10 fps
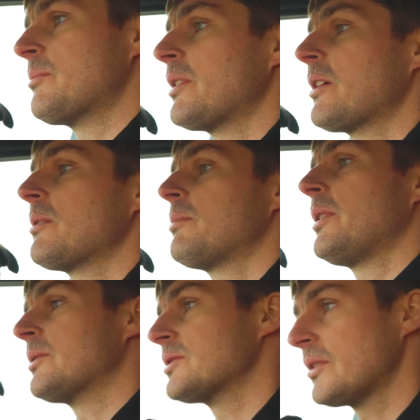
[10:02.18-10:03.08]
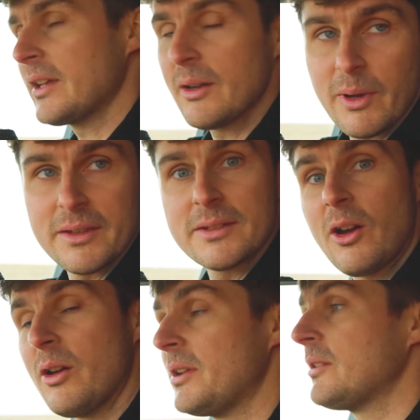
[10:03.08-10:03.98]
blokes on it at one
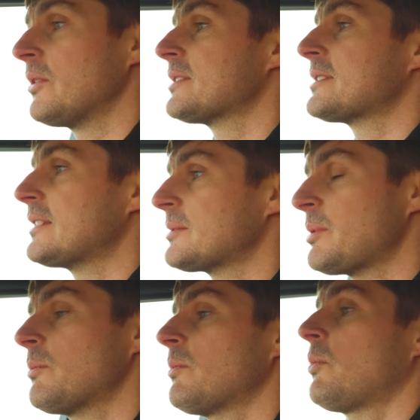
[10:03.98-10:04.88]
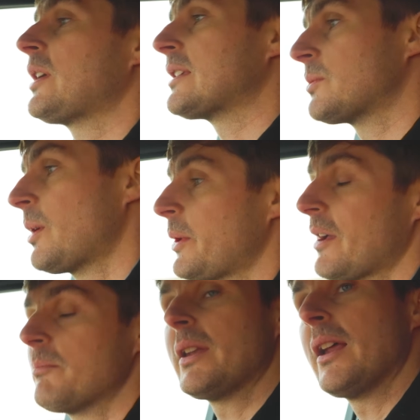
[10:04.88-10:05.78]
time, and honestly there's been weeks where we
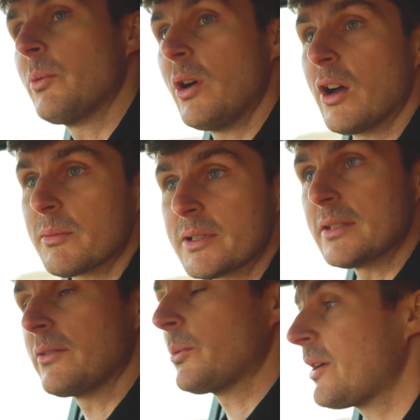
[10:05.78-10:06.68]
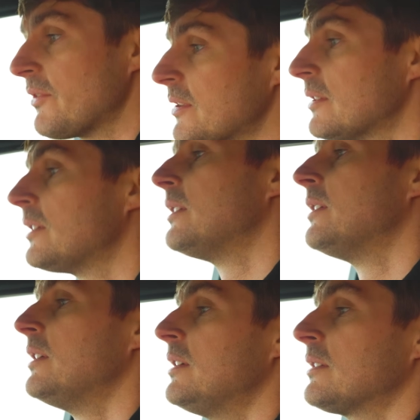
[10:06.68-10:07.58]
haven't been able to work because of the weather.
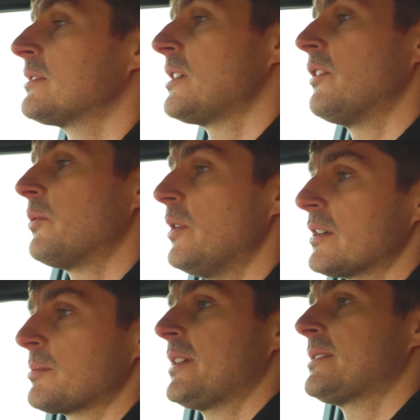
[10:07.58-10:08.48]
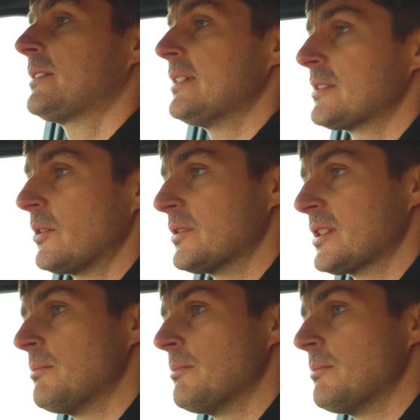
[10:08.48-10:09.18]
Earthworks, basically, it's obviously